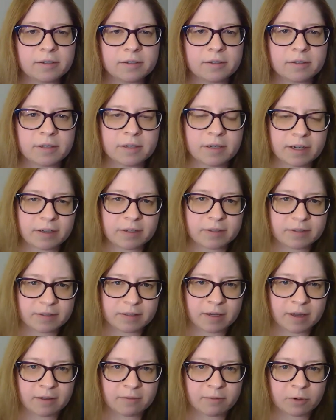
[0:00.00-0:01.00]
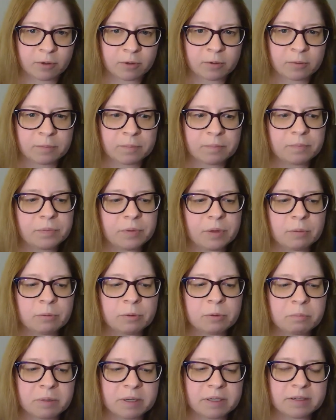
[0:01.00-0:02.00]
The next level
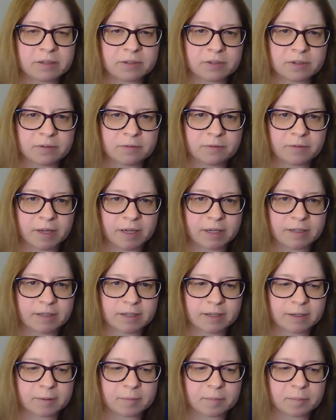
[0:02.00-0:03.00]
would be disinfecting.